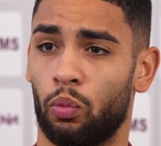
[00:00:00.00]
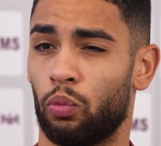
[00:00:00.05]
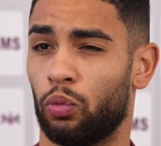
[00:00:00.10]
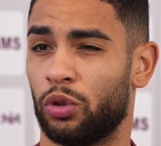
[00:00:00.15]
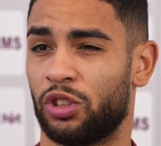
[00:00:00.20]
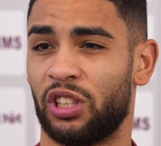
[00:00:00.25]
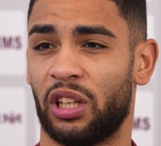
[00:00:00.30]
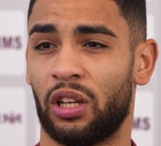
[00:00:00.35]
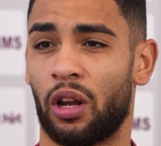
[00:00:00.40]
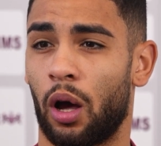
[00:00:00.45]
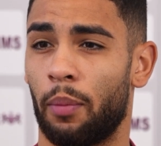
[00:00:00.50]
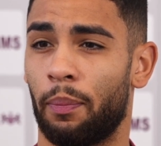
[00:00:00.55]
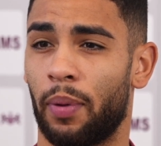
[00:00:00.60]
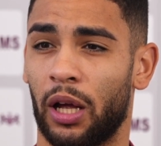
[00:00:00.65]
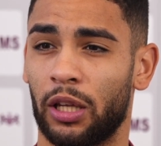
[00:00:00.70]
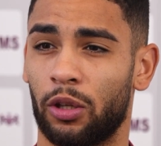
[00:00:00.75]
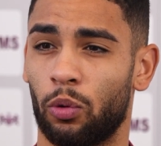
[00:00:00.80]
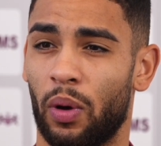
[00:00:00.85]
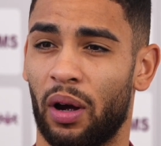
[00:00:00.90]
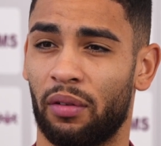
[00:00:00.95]
we've seen how
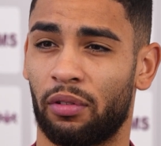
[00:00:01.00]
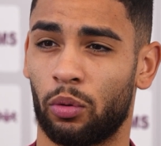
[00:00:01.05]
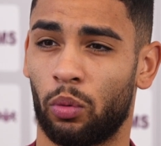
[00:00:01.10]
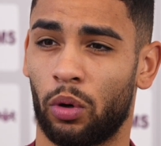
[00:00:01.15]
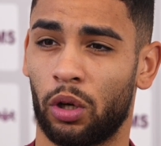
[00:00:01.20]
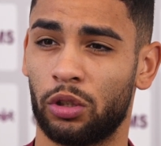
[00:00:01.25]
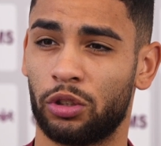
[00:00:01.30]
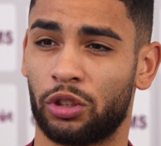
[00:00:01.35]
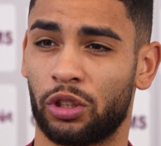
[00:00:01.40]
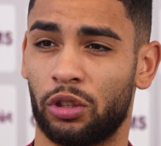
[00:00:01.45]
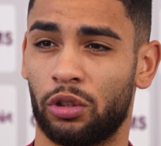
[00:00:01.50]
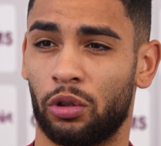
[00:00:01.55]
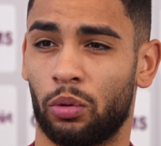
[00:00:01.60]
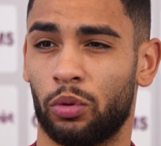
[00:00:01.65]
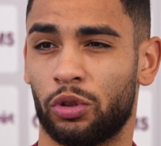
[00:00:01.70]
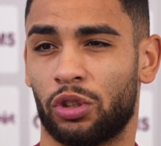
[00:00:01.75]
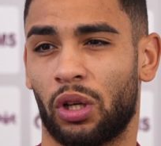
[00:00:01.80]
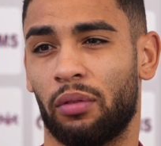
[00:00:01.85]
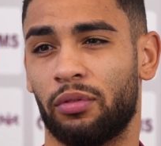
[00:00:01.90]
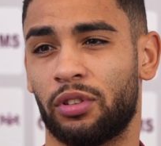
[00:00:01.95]
bad the weather was and there
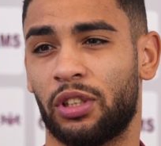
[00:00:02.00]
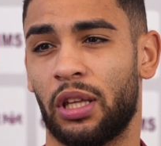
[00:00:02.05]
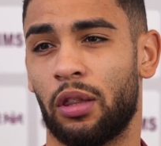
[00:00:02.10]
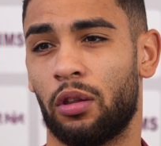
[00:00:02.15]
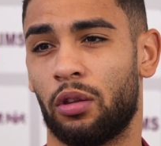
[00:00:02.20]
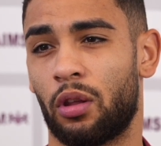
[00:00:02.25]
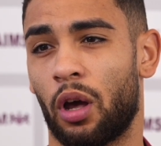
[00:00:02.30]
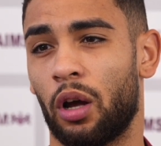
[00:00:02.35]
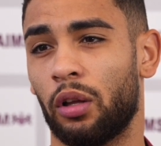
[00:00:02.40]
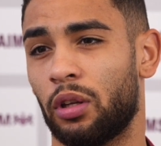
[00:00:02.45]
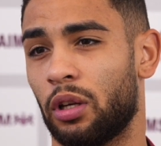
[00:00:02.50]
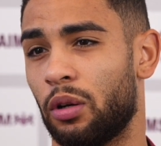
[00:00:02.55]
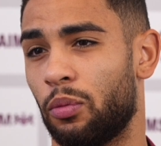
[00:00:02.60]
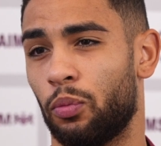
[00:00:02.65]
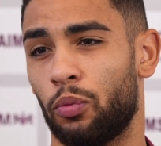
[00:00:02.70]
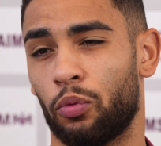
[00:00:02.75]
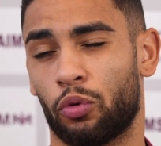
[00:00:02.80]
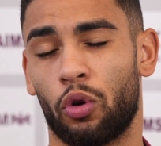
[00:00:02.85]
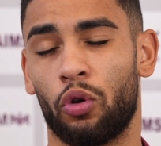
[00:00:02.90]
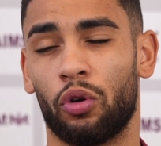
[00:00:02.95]
was obviously the doubt that
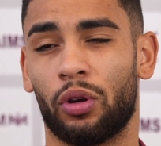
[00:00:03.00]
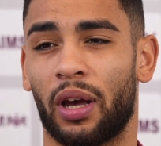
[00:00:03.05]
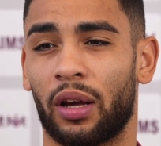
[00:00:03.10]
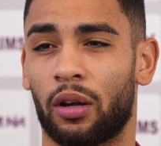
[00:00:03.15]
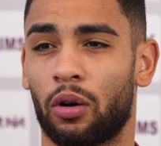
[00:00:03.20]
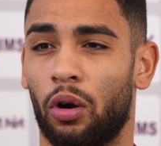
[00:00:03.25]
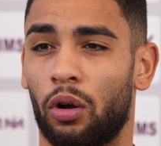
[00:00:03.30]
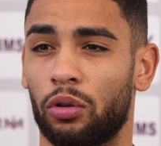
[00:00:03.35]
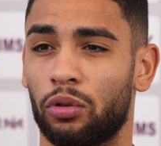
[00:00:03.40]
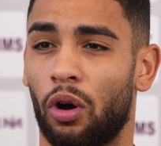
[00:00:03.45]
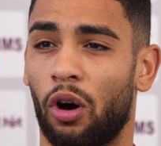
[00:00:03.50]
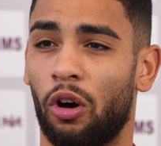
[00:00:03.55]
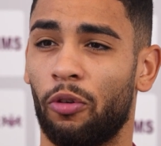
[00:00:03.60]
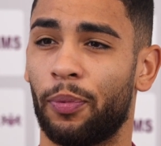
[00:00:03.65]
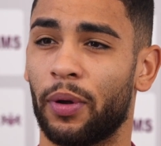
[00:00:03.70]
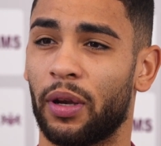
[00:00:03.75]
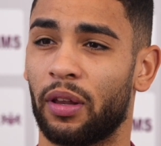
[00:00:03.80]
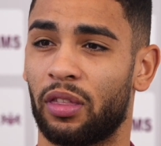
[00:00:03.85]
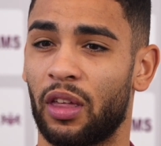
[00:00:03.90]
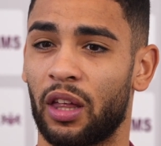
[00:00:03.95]
it could get called off,
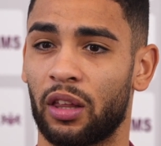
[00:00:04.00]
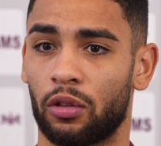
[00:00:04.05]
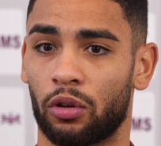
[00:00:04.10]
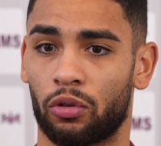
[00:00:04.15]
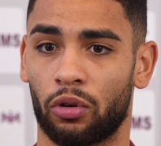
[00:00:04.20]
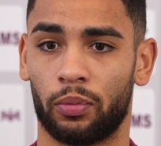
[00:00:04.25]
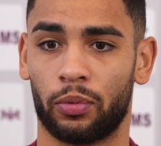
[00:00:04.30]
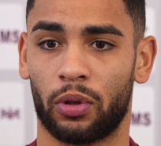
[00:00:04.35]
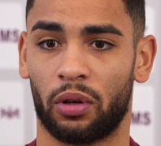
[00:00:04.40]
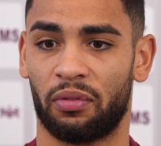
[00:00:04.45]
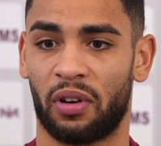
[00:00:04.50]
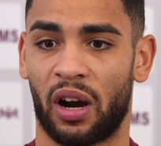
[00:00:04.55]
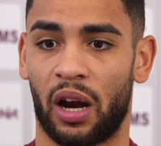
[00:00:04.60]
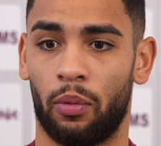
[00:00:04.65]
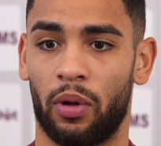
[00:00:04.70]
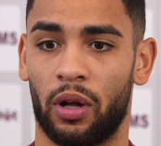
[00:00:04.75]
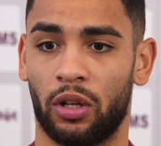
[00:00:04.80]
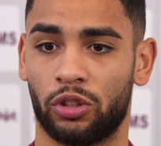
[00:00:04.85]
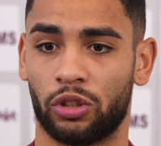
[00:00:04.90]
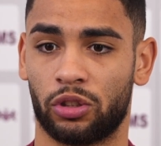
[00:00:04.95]
but I think the group done
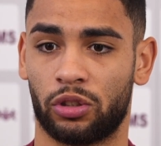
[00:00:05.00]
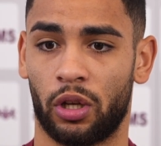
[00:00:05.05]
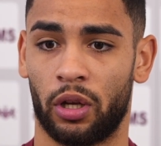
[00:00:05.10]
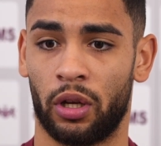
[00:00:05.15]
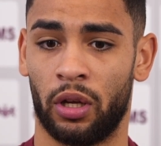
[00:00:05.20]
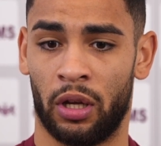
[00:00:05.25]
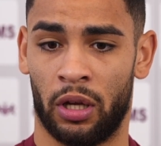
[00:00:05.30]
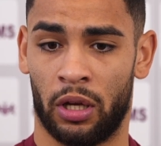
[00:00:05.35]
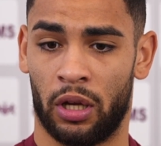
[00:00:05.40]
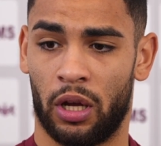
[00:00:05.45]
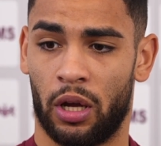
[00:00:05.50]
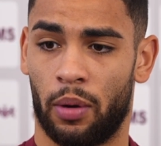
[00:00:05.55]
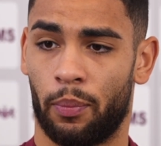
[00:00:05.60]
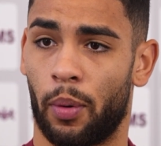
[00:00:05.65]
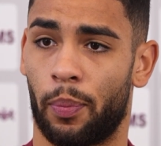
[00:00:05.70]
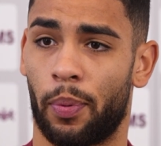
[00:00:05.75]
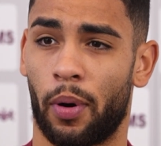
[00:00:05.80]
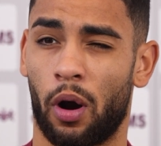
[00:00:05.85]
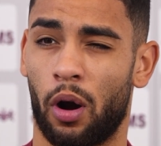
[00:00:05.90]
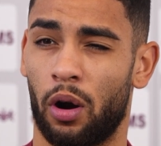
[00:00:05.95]
very well just to
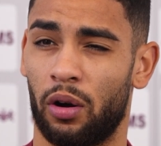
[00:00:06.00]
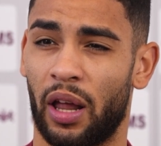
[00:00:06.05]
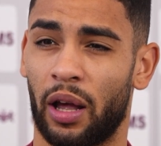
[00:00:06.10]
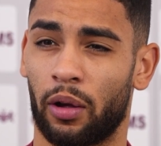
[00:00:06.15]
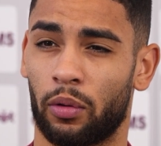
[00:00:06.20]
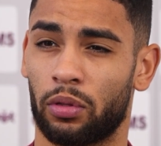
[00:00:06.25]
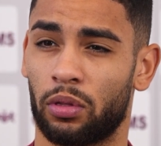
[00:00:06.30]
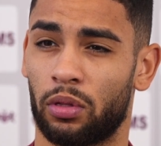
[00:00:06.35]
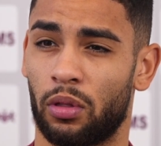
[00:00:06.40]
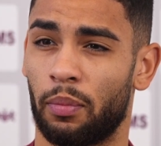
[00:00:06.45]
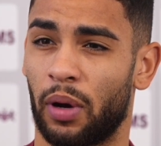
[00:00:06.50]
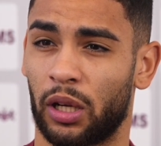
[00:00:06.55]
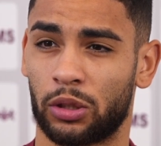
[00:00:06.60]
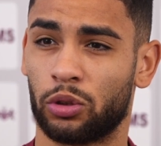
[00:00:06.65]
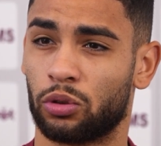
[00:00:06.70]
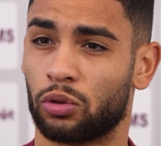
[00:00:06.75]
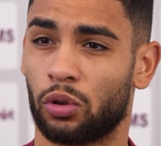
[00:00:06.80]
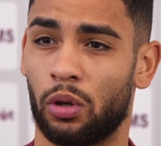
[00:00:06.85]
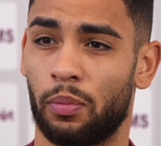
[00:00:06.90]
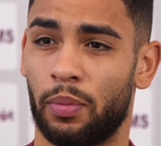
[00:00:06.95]
prepare, like, the
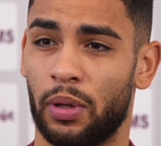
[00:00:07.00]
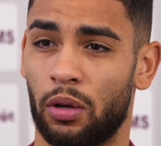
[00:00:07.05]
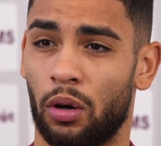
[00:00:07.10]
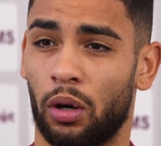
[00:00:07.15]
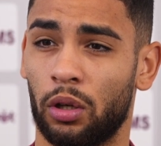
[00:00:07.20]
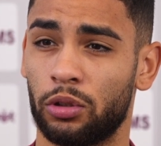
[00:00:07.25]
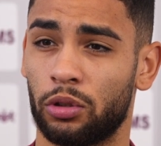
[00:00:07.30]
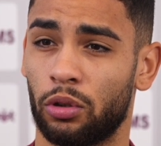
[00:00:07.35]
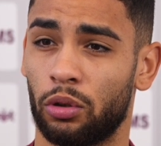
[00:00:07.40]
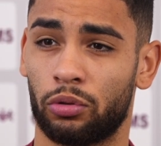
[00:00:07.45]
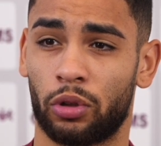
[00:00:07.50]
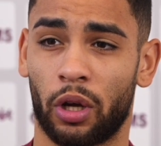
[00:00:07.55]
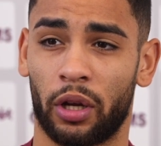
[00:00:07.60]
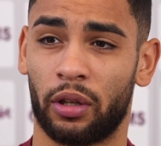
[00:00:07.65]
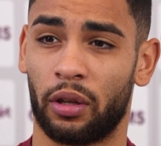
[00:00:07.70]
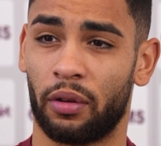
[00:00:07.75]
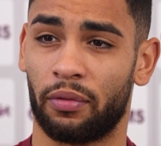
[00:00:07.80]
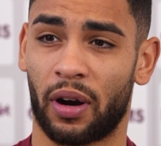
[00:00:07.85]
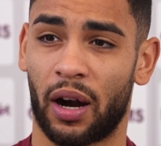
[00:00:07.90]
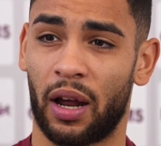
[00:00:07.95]
match is going to be on, you know,
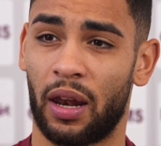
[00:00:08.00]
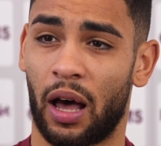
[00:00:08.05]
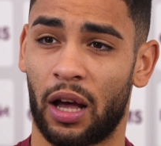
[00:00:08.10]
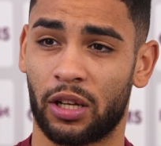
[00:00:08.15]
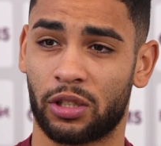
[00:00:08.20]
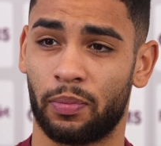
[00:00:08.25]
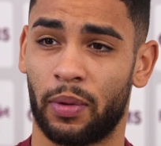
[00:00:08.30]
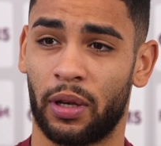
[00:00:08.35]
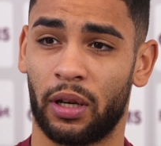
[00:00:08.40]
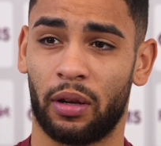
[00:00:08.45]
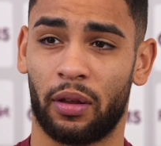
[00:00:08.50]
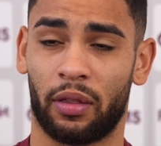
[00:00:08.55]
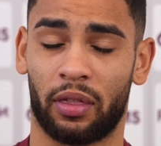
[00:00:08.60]
down to the very last minute.